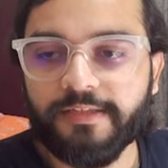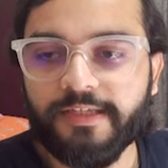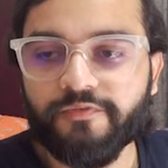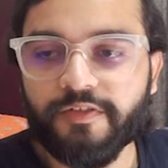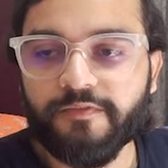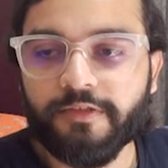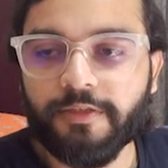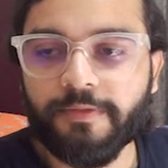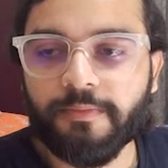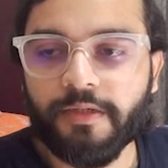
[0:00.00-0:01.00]
then we
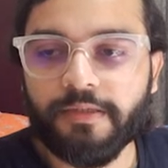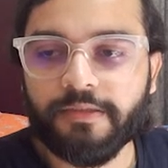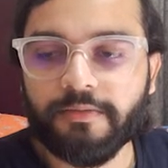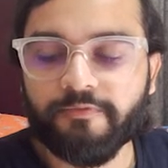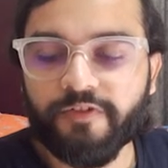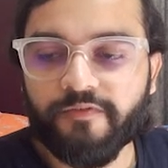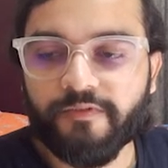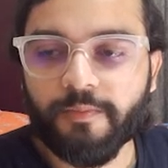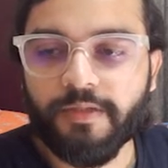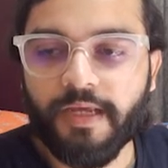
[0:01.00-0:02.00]
will be
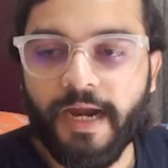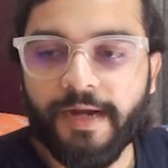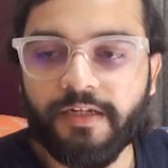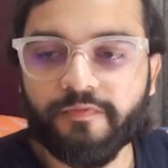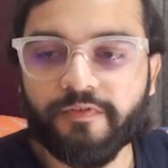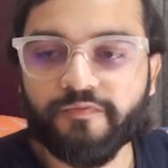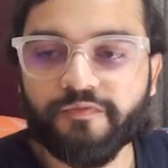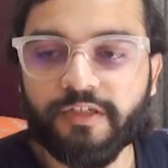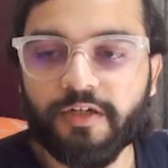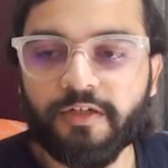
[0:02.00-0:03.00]
adding
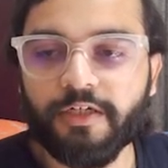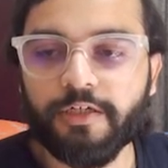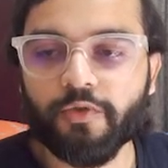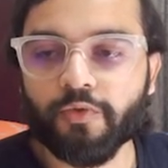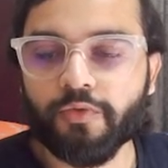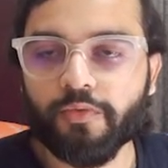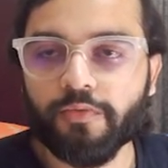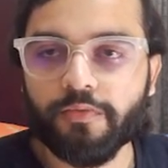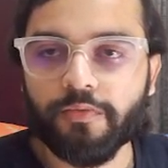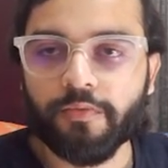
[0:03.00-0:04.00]
1500 to
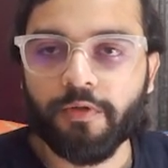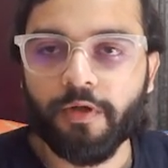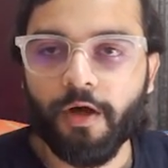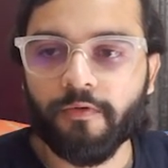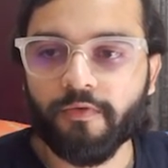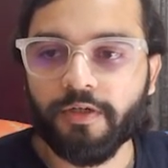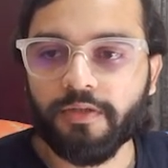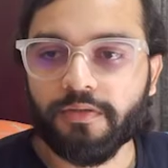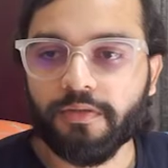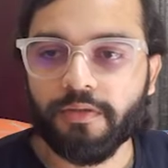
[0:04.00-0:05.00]

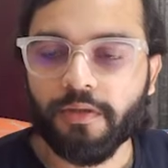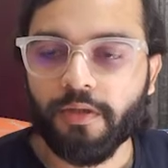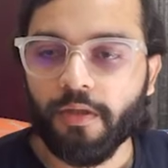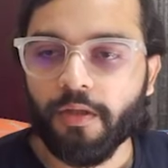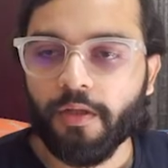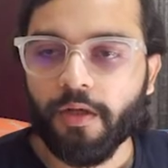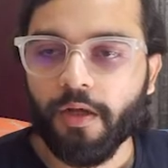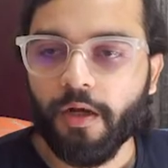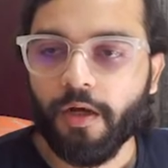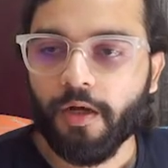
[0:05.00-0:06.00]
our
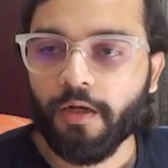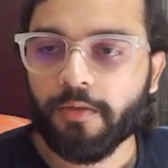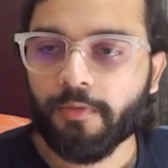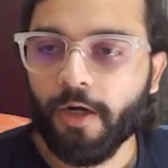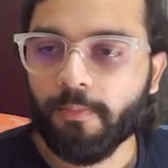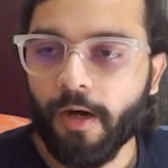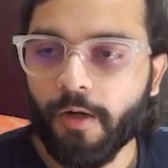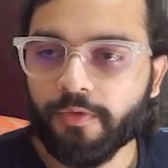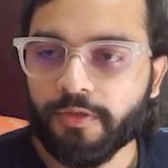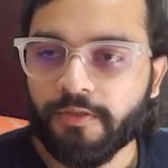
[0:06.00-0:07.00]

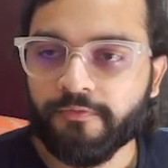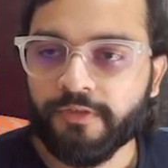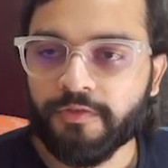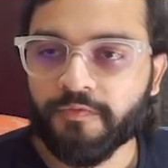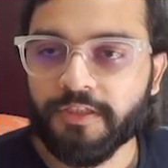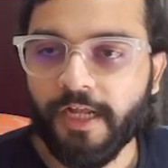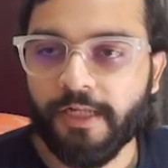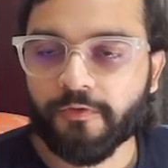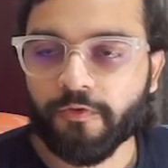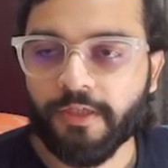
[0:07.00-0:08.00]
amount which we
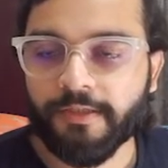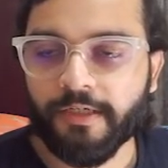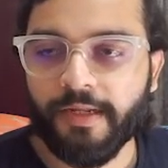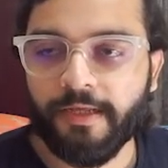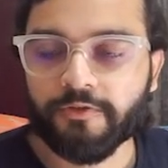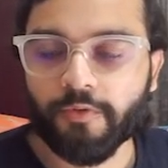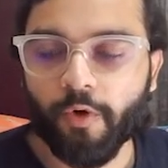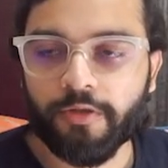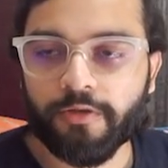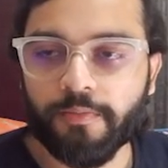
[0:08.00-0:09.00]
calculated as
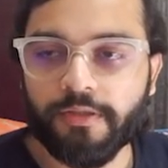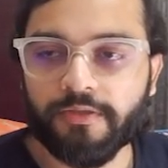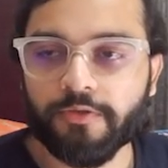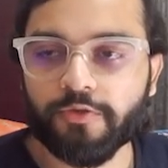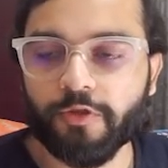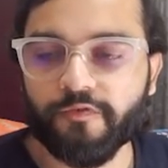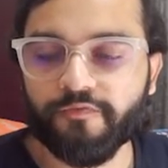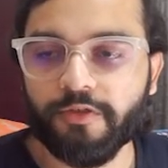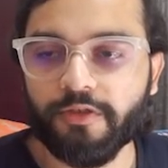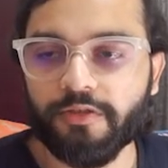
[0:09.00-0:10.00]
on the basis
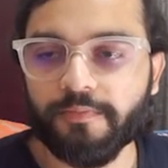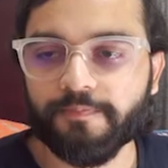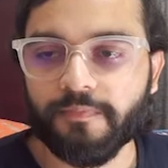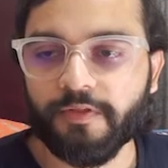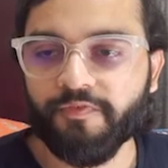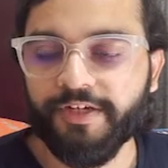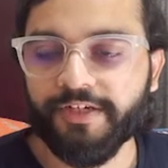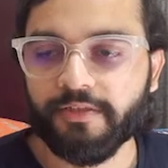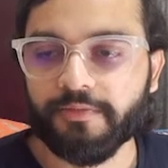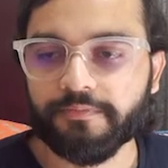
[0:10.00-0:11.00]
of the
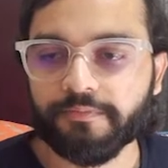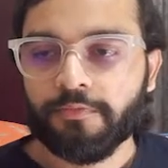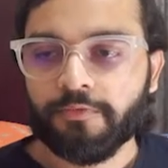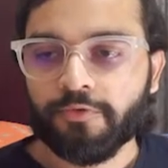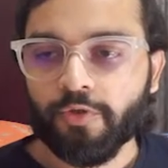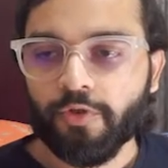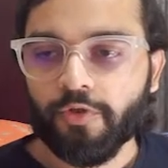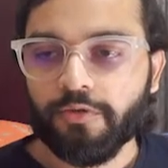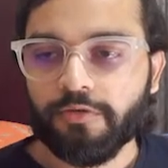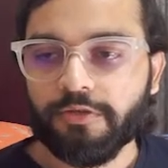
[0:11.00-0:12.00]
weight.
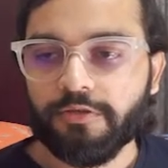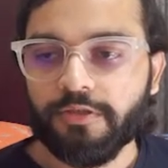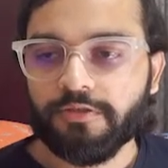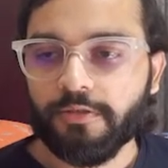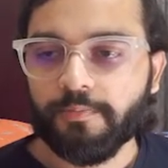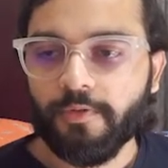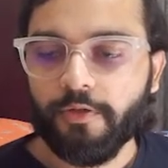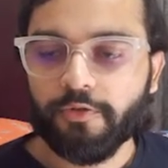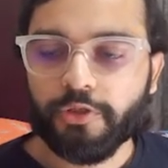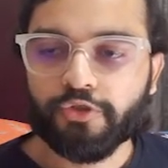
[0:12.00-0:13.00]
So this is
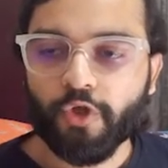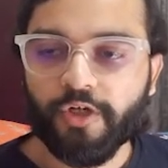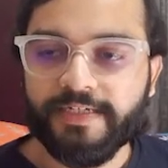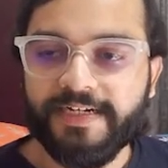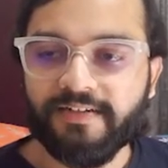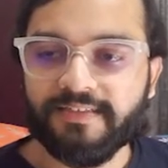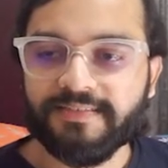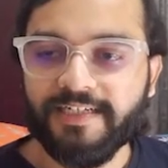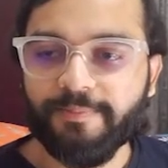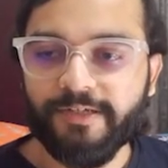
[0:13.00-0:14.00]
simple shorthand
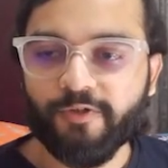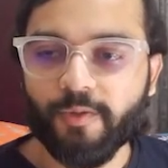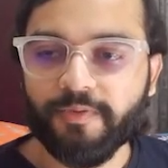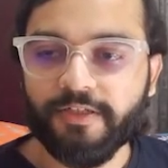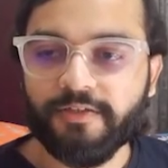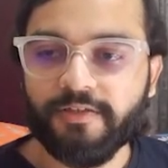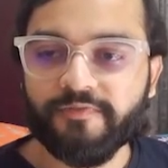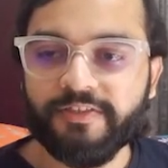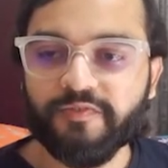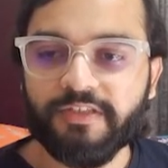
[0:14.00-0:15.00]
assignment operator
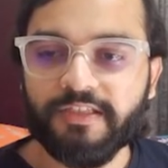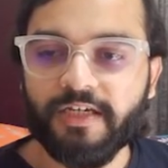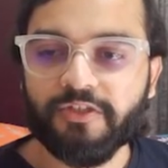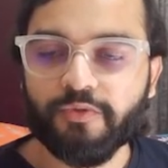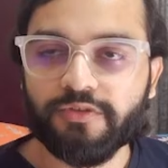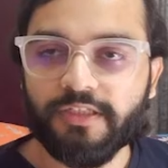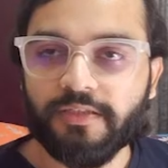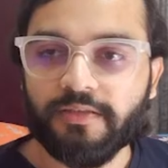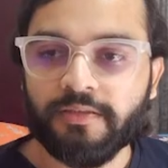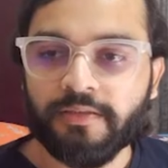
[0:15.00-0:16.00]
which we are
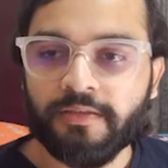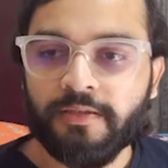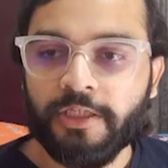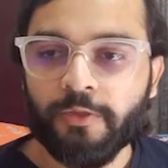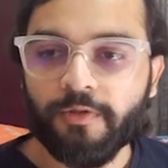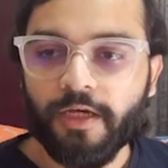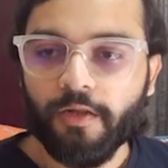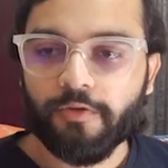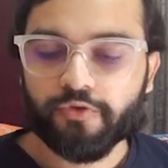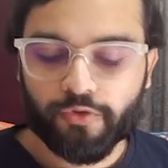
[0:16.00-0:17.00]
using. You can
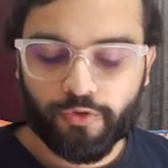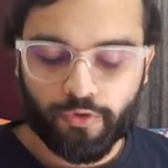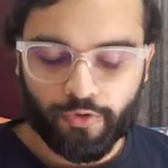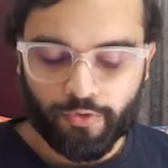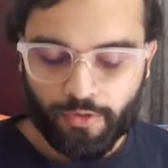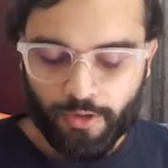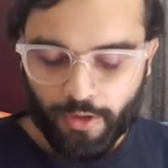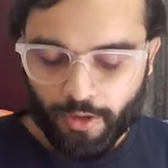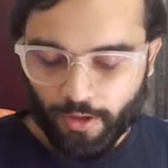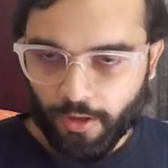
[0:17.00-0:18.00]
also
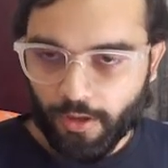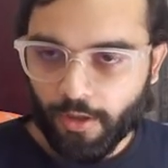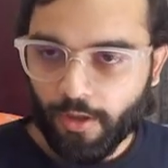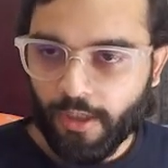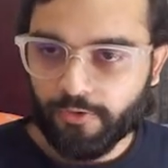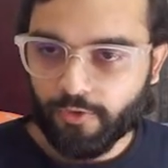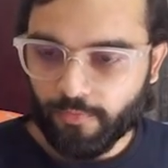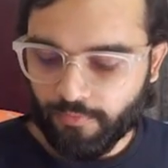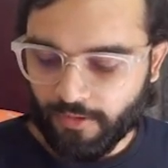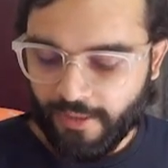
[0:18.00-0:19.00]

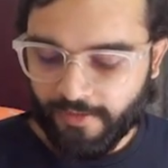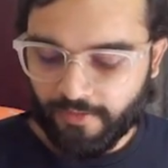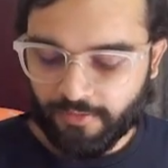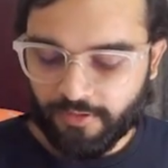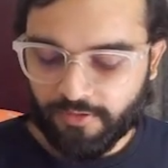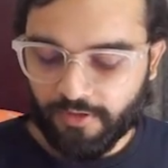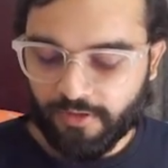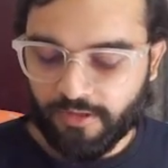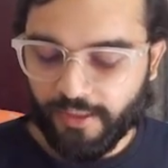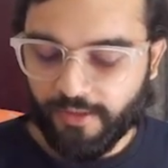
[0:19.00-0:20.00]
assume that this
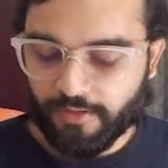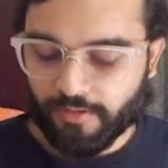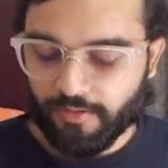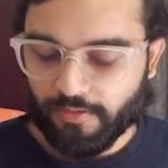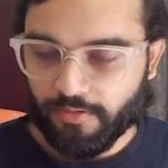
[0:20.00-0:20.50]
is like